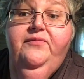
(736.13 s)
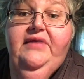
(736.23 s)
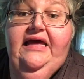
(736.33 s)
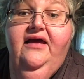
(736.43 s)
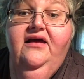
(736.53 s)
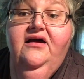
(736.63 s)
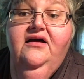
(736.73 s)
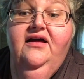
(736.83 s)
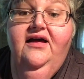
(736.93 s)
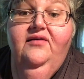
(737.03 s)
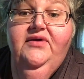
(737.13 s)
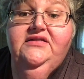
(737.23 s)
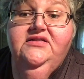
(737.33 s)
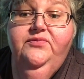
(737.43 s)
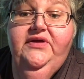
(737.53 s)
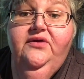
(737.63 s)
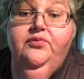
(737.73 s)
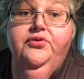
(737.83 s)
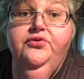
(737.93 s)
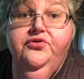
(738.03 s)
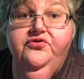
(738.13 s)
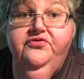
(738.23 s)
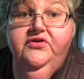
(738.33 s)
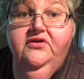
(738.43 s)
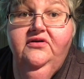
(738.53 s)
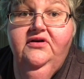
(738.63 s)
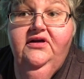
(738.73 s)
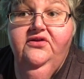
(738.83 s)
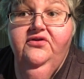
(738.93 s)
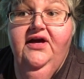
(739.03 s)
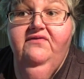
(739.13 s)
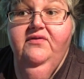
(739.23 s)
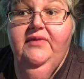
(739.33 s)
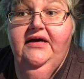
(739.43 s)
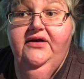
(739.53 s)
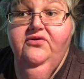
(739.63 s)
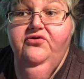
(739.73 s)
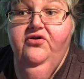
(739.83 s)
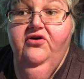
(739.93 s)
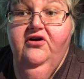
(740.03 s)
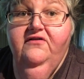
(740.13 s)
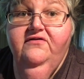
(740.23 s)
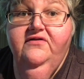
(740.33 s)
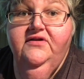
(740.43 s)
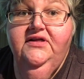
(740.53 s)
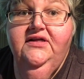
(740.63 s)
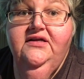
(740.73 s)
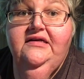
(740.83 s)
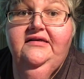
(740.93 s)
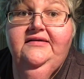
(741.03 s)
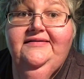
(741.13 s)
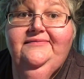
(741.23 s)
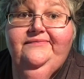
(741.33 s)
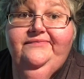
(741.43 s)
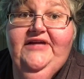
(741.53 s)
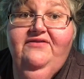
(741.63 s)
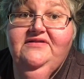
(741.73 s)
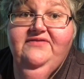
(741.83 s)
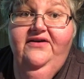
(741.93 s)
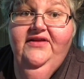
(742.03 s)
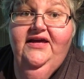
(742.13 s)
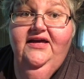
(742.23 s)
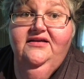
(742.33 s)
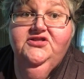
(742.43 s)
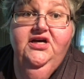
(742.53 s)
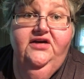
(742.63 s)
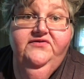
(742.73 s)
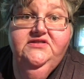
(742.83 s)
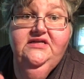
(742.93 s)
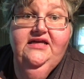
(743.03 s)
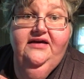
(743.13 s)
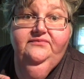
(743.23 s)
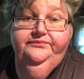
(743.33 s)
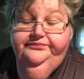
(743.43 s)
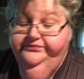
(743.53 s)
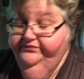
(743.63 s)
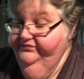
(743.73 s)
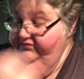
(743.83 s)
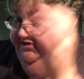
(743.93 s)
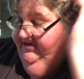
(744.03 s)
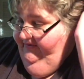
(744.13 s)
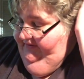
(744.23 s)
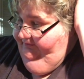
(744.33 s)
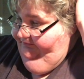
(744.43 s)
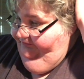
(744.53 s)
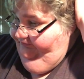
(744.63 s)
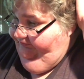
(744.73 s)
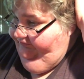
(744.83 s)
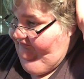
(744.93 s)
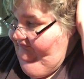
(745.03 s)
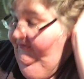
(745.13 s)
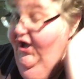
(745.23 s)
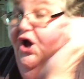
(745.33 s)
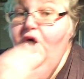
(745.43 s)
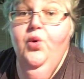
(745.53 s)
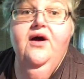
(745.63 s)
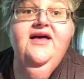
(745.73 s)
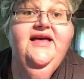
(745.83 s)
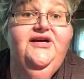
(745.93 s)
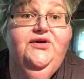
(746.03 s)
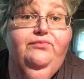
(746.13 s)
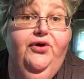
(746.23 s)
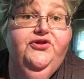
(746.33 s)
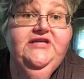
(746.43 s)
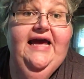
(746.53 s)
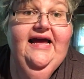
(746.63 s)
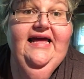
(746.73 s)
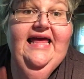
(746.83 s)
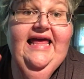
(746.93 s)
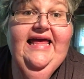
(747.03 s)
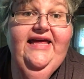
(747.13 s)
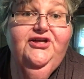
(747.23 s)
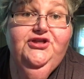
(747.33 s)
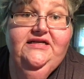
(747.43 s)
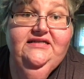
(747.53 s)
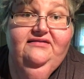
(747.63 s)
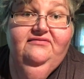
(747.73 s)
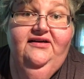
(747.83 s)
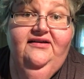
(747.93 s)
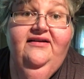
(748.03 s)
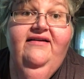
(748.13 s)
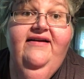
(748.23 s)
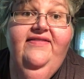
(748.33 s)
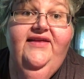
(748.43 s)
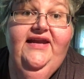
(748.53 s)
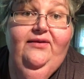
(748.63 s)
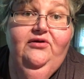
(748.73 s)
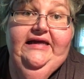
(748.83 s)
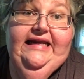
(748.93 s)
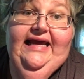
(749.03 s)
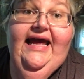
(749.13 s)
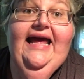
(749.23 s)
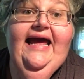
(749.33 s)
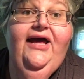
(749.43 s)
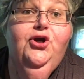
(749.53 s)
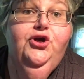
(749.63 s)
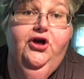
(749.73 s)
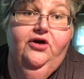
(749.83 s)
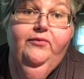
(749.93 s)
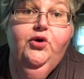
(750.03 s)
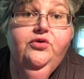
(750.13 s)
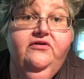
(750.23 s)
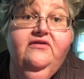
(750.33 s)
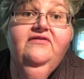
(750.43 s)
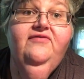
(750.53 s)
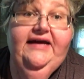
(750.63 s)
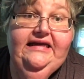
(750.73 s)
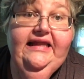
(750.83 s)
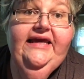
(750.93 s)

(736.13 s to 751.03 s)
make comments to be approved. Either you have them on or they're off. I haven't found that yet. Jack, if you see that, tell me. Oh, both Jack, Jason, the neighbor lady had her yard mowed, finally.